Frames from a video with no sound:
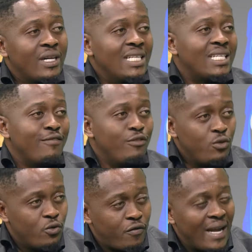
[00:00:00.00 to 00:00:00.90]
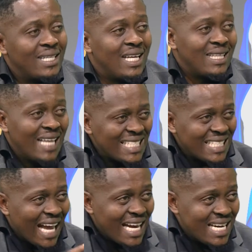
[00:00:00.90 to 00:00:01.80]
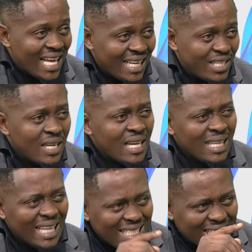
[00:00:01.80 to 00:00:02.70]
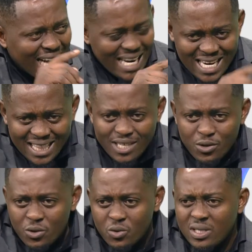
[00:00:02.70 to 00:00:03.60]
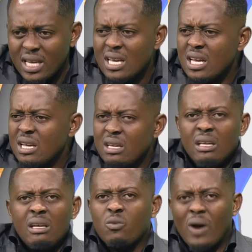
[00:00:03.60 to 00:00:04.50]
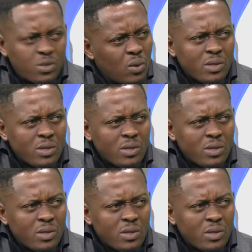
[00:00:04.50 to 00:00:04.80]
interview, you find that gardener, gardener that you used to say, what